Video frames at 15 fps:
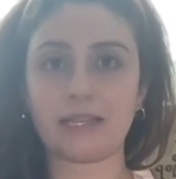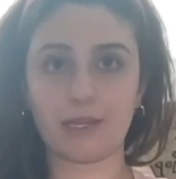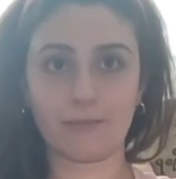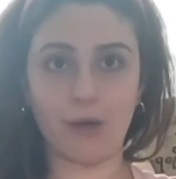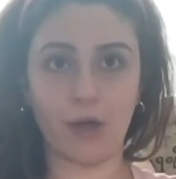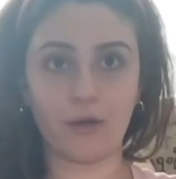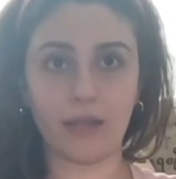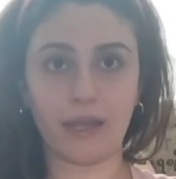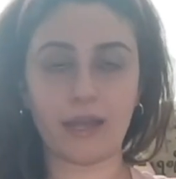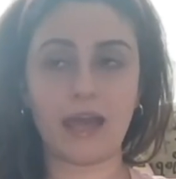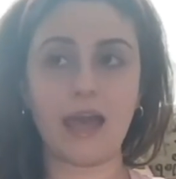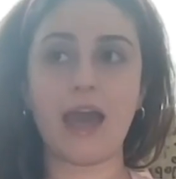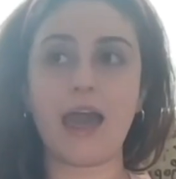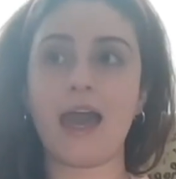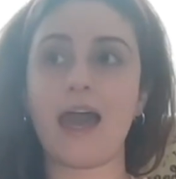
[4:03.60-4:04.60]
boning,
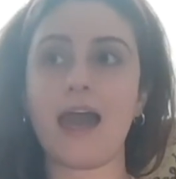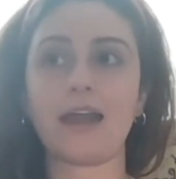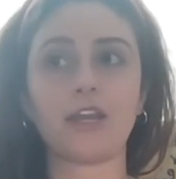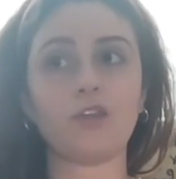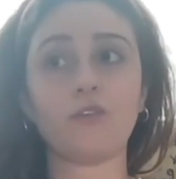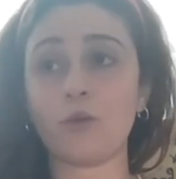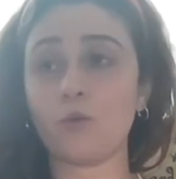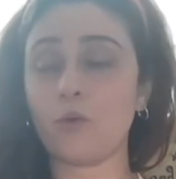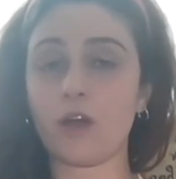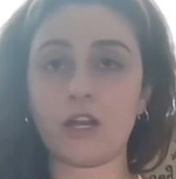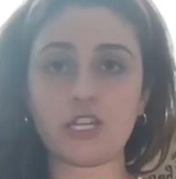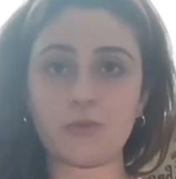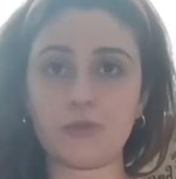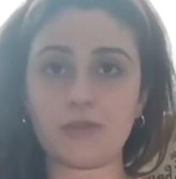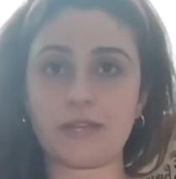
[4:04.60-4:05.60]
and you can
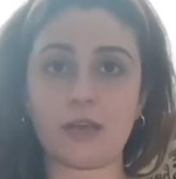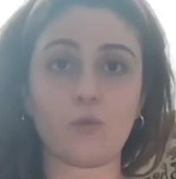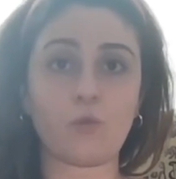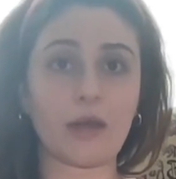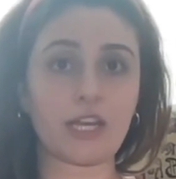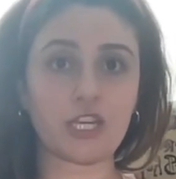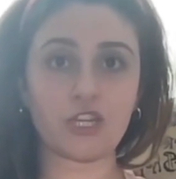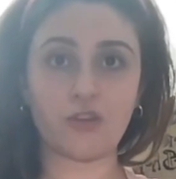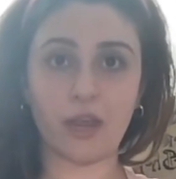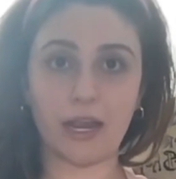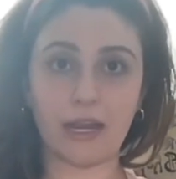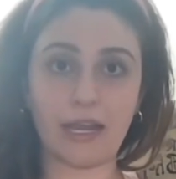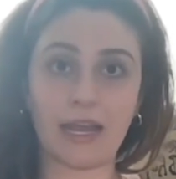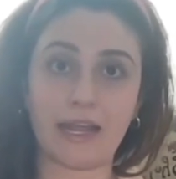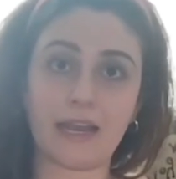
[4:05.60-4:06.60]
100% waist train
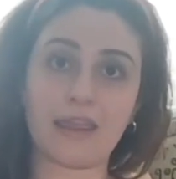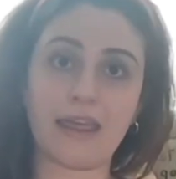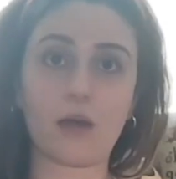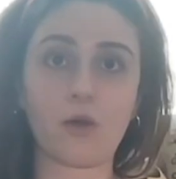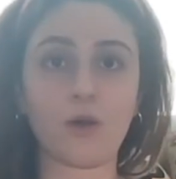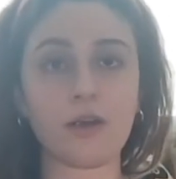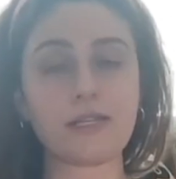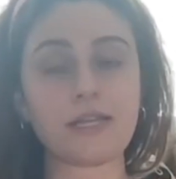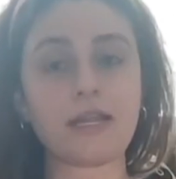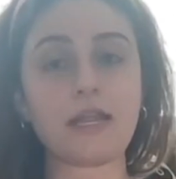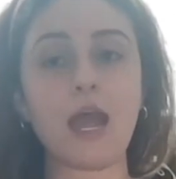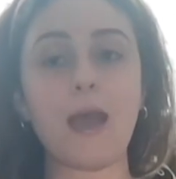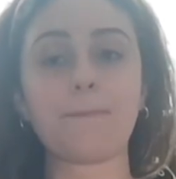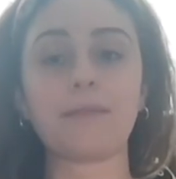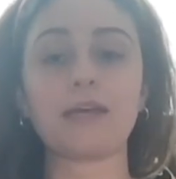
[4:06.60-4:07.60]
in that corset
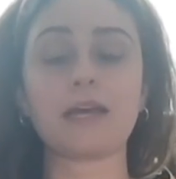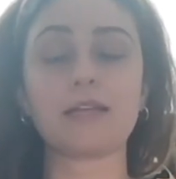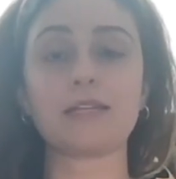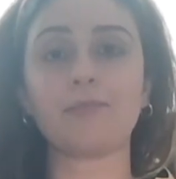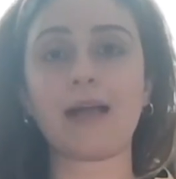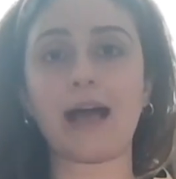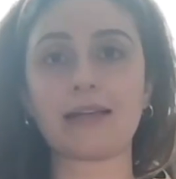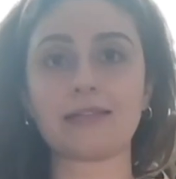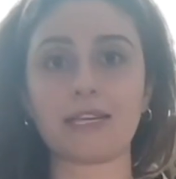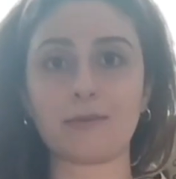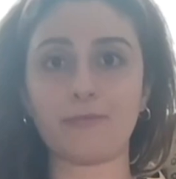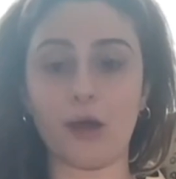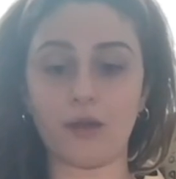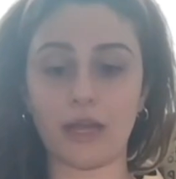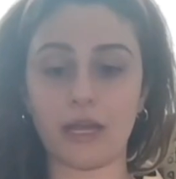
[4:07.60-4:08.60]
because the plastic
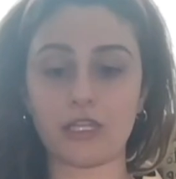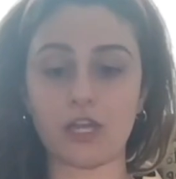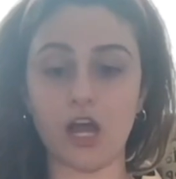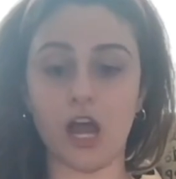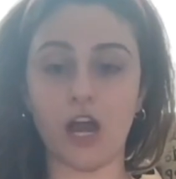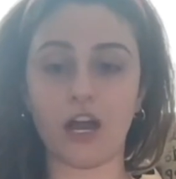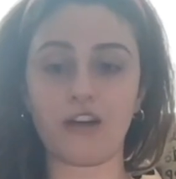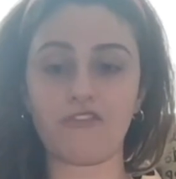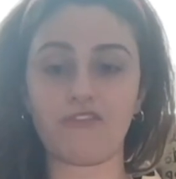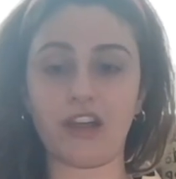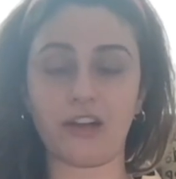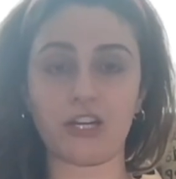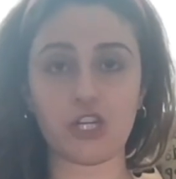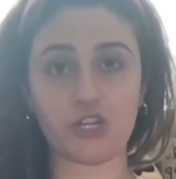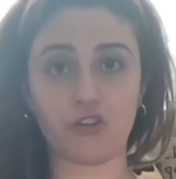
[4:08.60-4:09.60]
bonings are
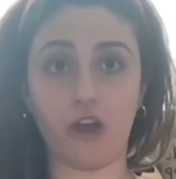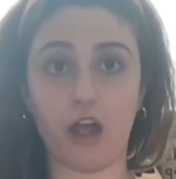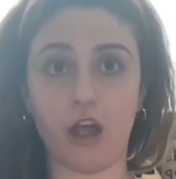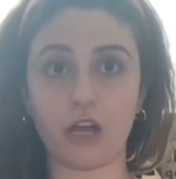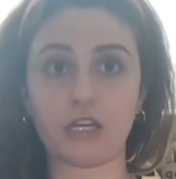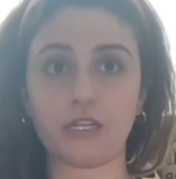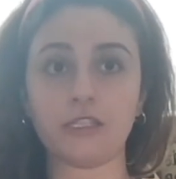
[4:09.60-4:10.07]
very strong.